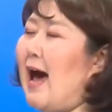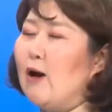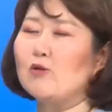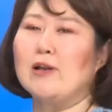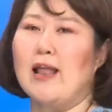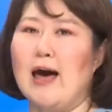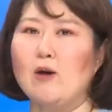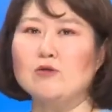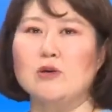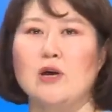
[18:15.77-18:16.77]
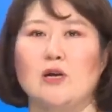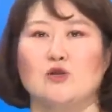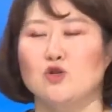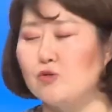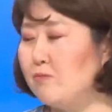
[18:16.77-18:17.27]
out loud
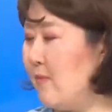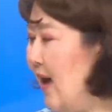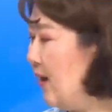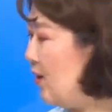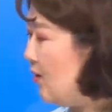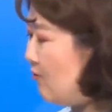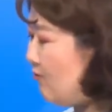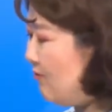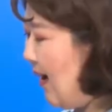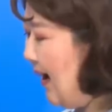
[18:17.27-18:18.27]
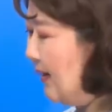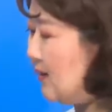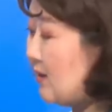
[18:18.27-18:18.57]
to make a right